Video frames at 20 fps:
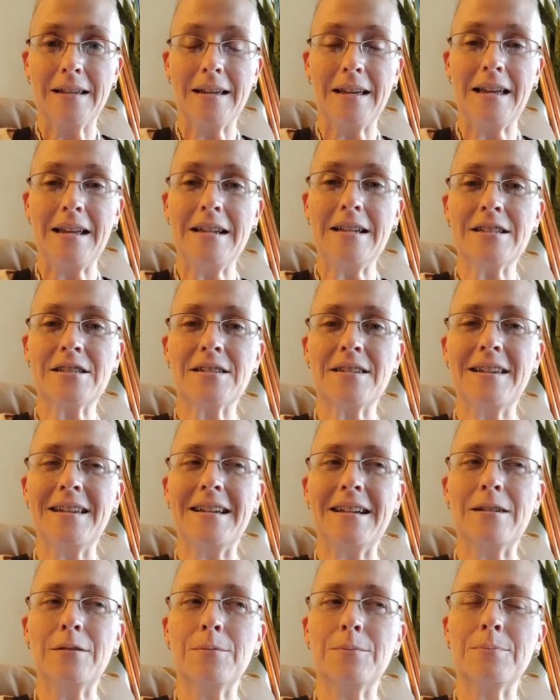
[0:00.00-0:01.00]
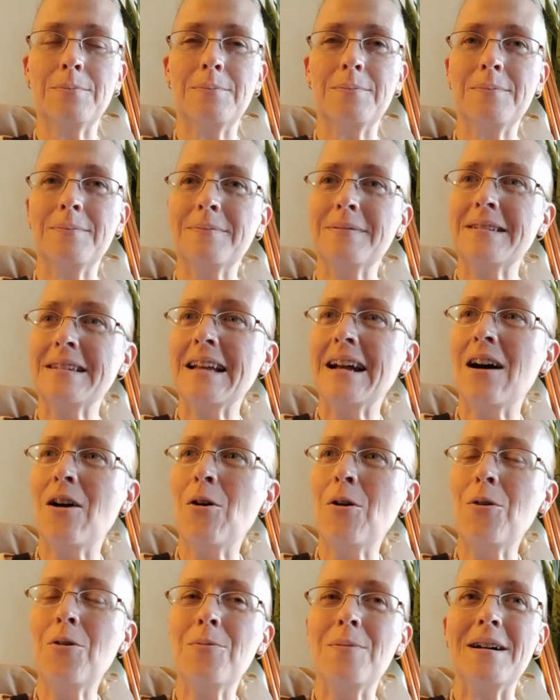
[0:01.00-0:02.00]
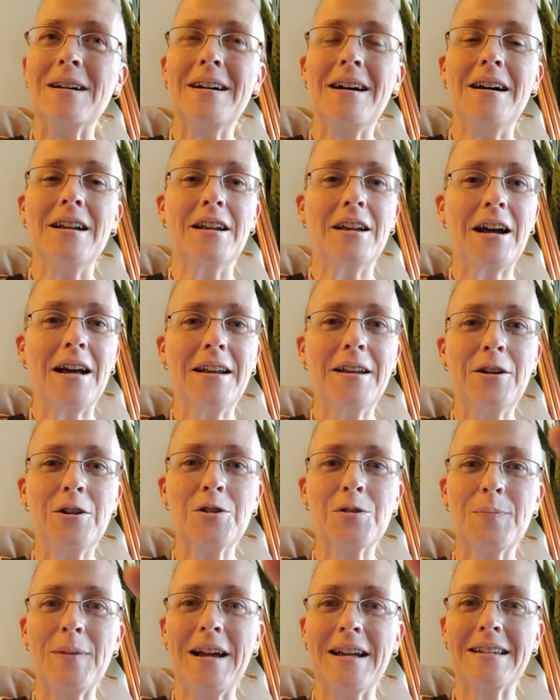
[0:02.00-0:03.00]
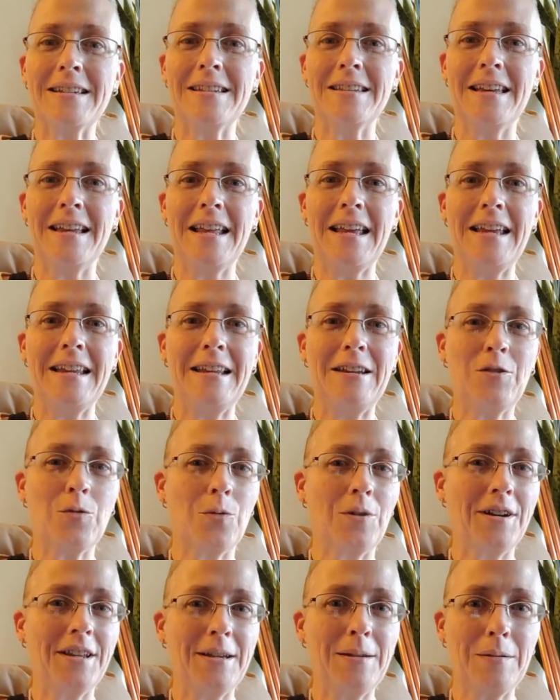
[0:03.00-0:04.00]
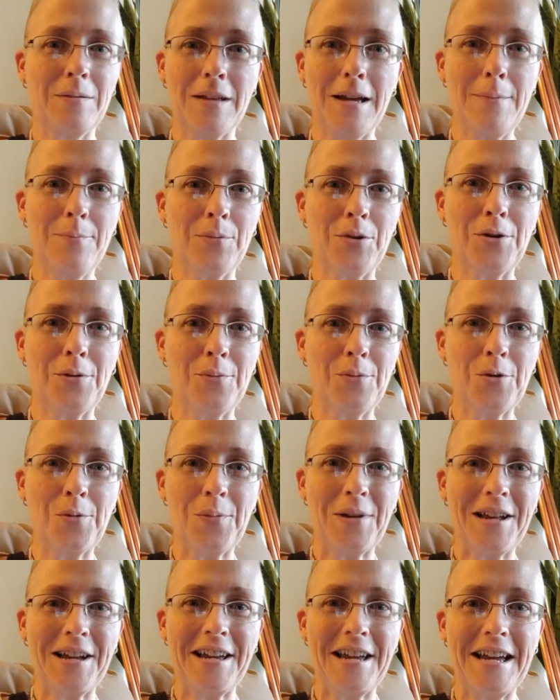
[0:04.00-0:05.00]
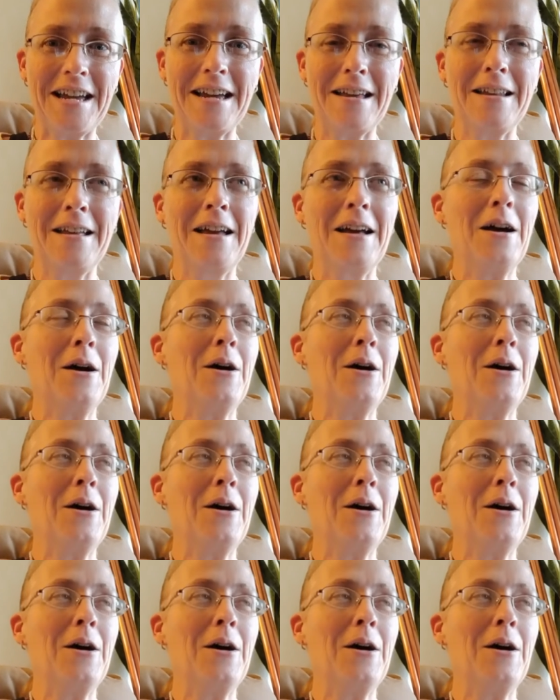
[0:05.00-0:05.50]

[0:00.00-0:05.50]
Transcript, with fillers: And it's like, oh my God, it kind of goes back to that 80 20 light bulb moment I had.